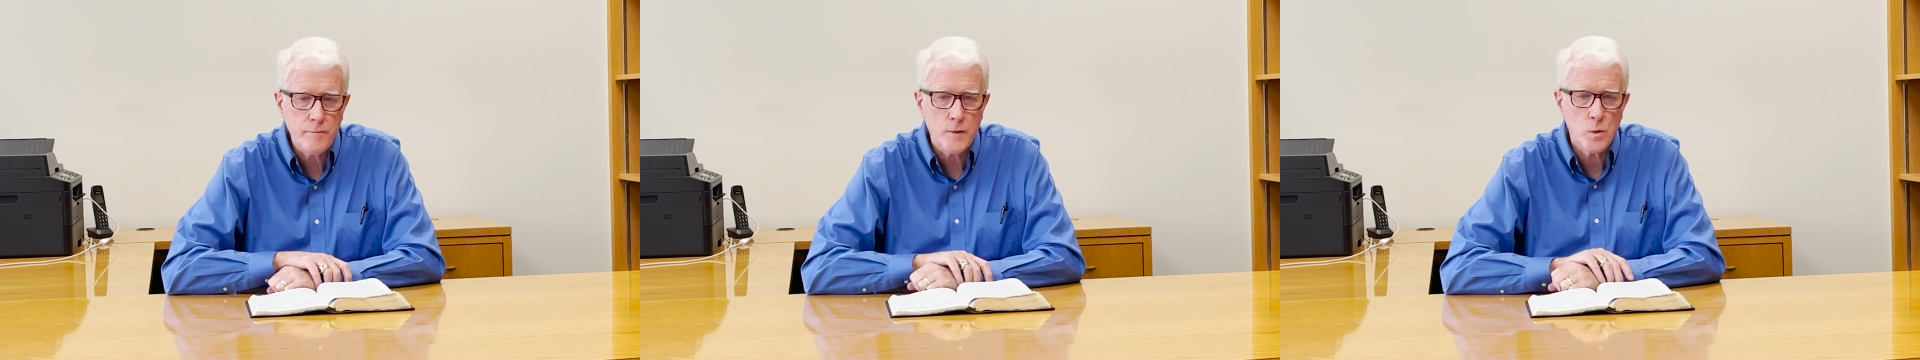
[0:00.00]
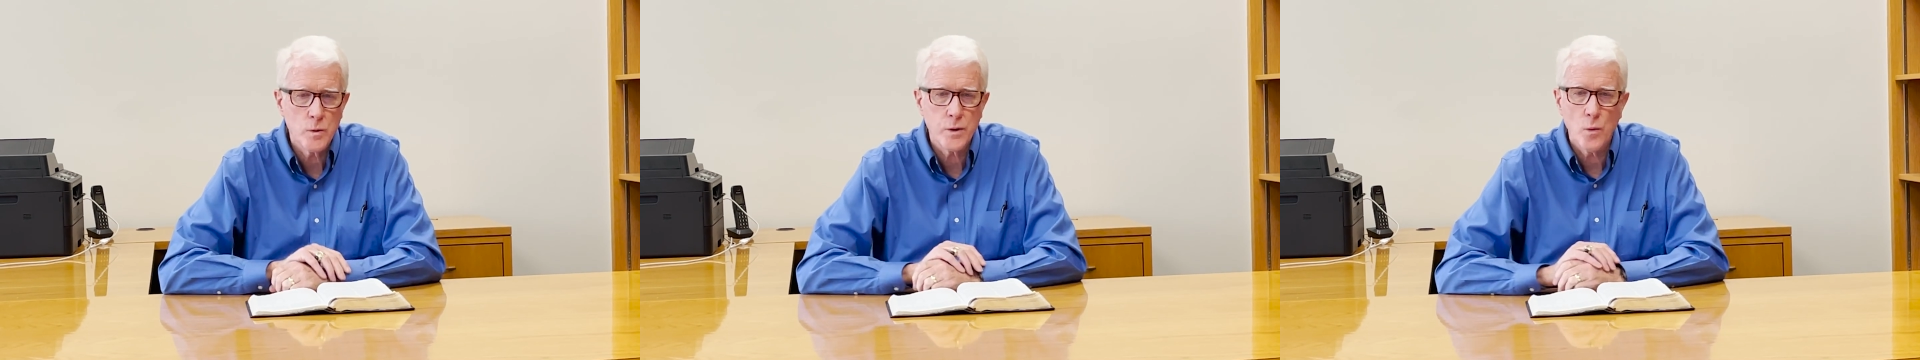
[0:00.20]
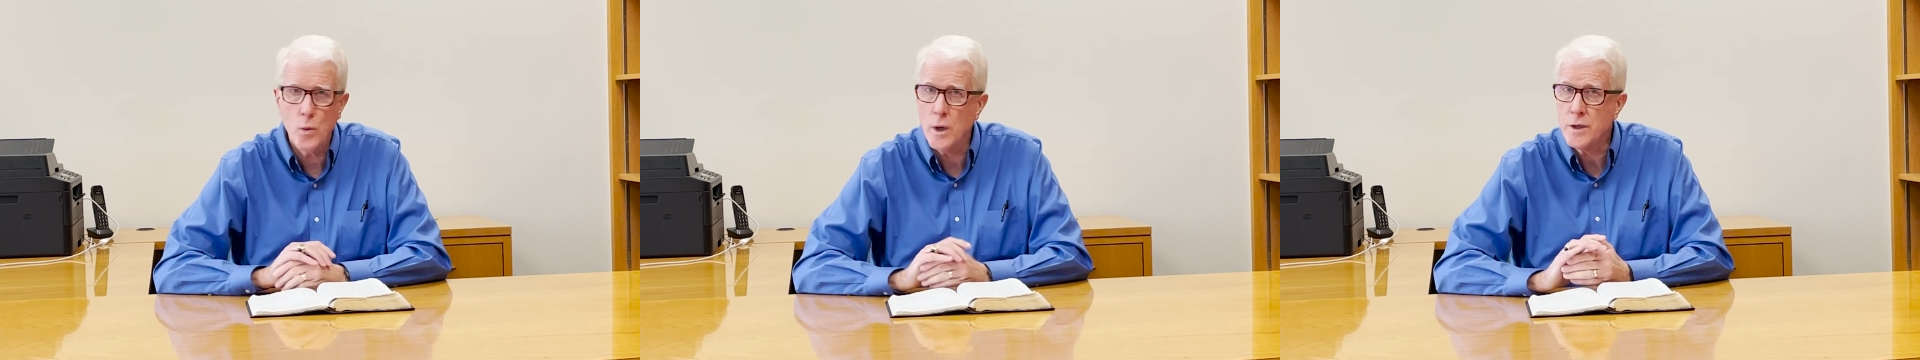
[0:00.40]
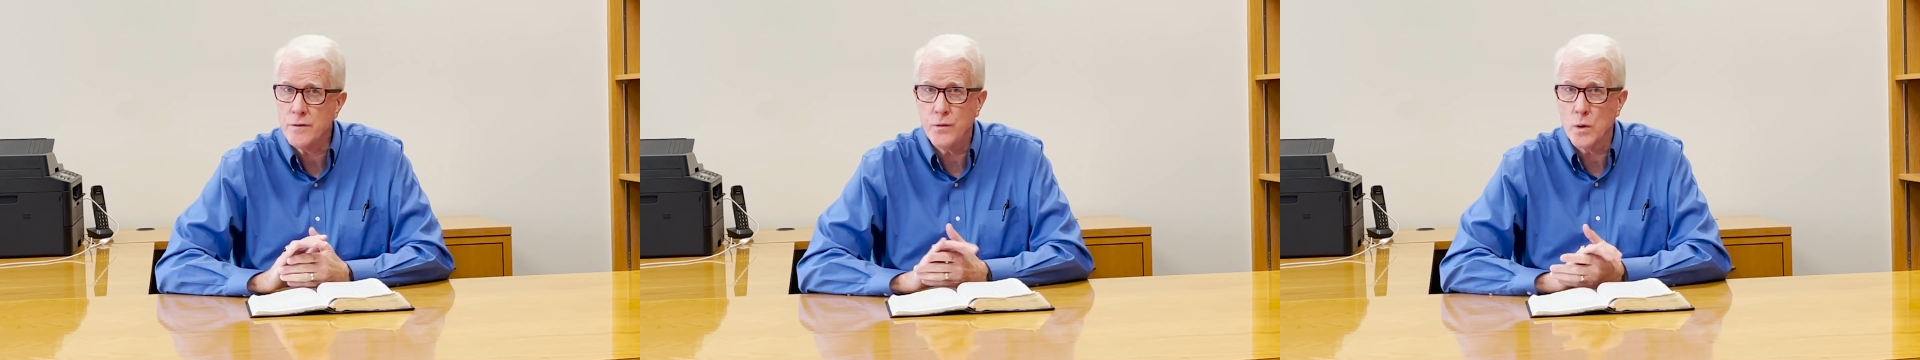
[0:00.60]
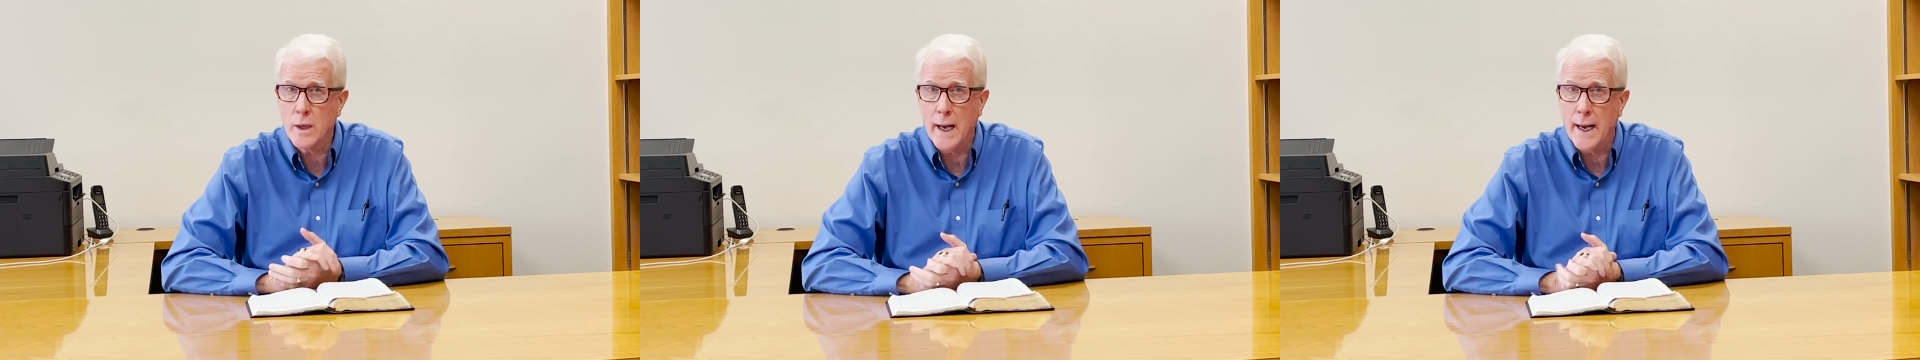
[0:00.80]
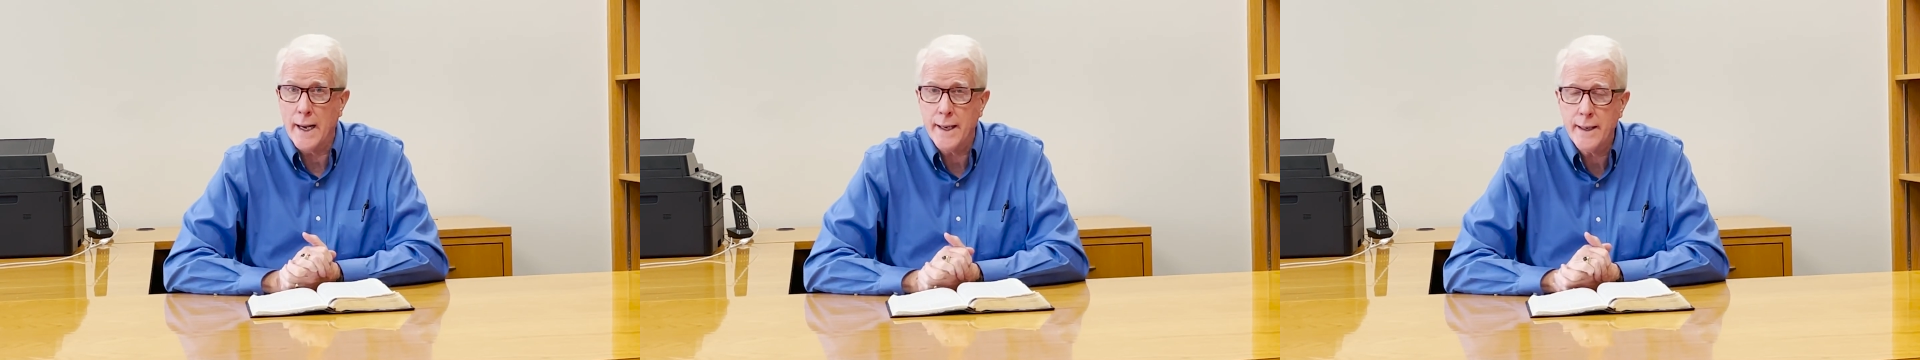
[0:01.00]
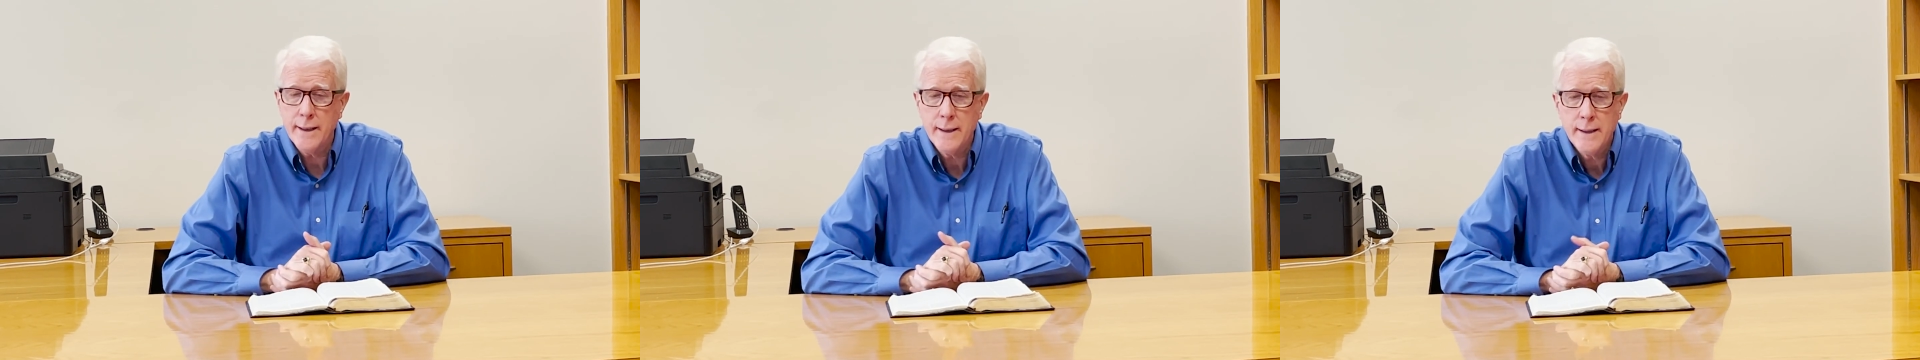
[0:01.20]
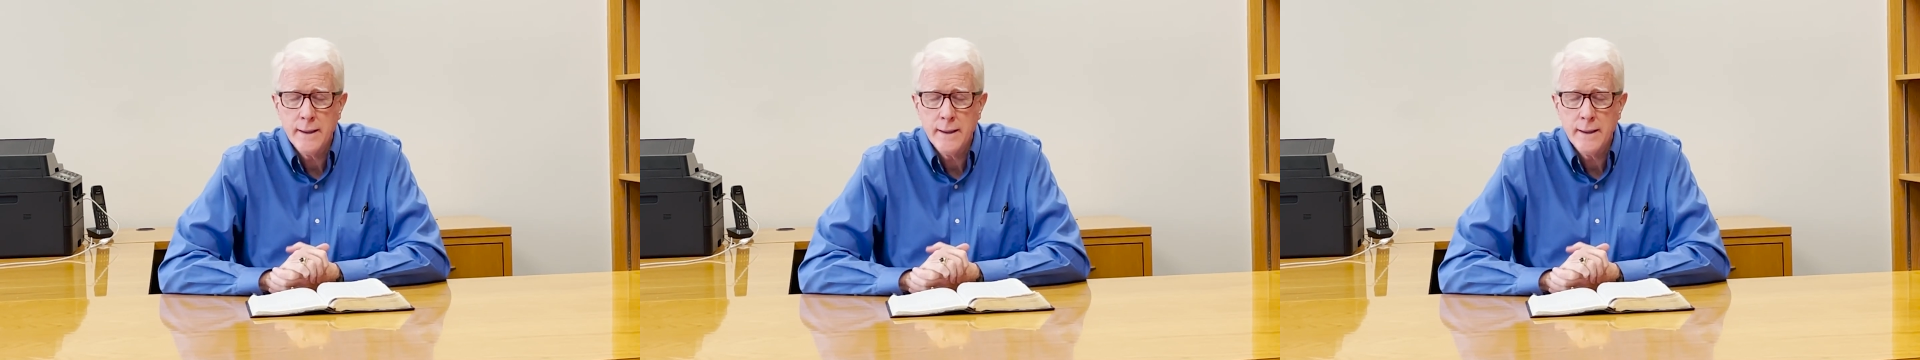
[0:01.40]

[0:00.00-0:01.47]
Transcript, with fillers: with a wonderful guy